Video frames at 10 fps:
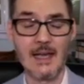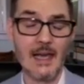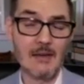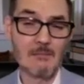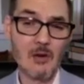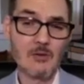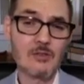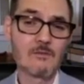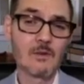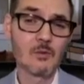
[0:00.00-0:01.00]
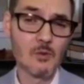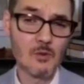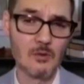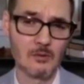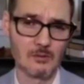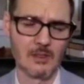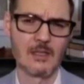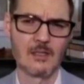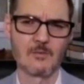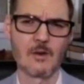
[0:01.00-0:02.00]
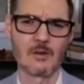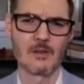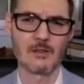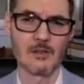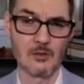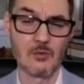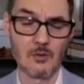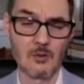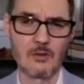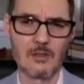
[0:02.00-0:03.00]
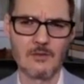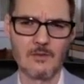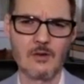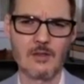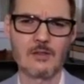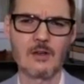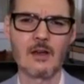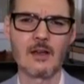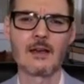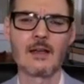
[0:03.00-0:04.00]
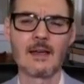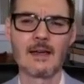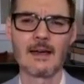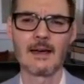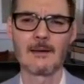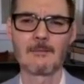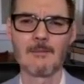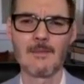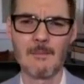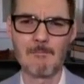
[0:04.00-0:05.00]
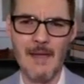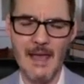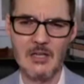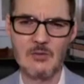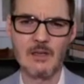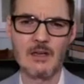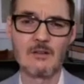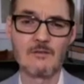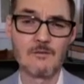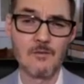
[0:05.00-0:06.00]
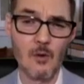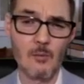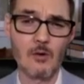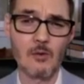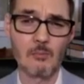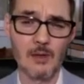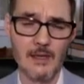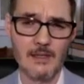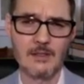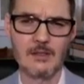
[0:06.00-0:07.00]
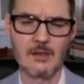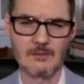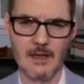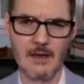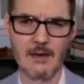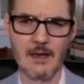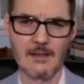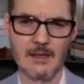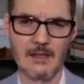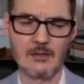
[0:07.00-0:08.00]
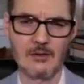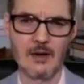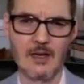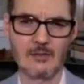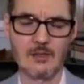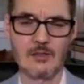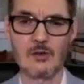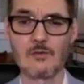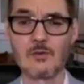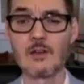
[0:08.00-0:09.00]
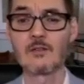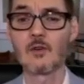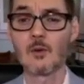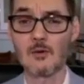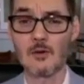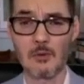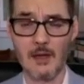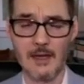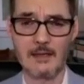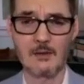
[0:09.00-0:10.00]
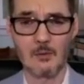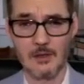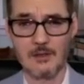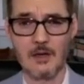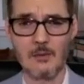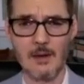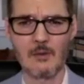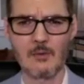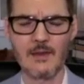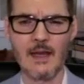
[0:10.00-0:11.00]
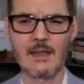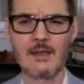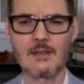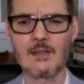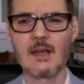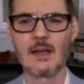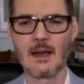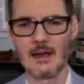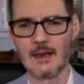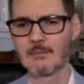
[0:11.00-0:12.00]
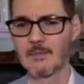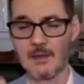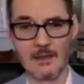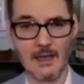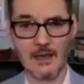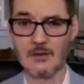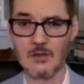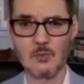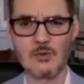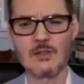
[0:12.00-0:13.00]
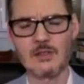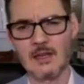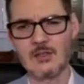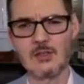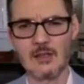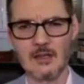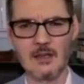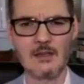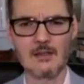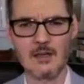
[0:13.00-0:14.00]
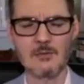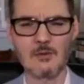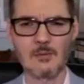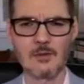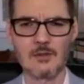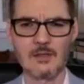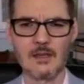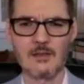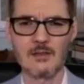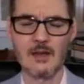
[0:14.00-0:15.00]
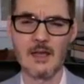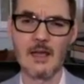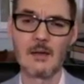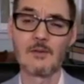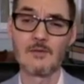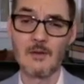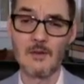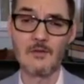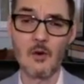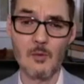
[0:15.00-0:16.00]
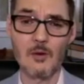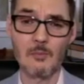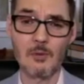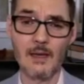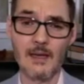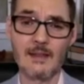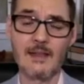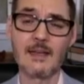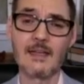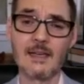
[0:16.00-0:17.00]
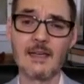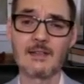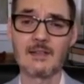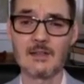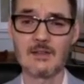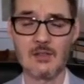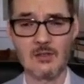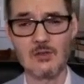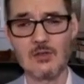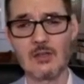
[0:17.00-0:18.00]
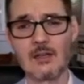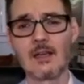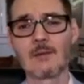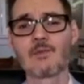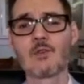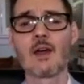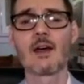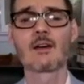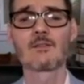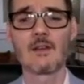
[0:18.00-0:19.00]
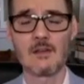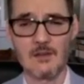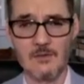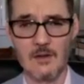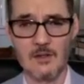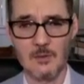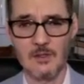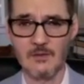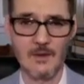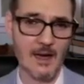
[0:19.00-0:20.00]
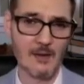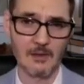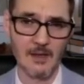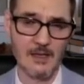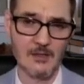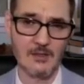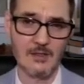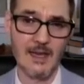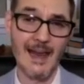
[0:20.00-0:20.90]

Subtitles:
And most of the the new rule is focused on the management of formal complaints of Title IX sexual harassment. So if you get a formal complaint, we're going to talk about what that is later in this presentation and in other subsequent presentations. If you have a formal complaint, then again, as an institution, you have some very specific obligations.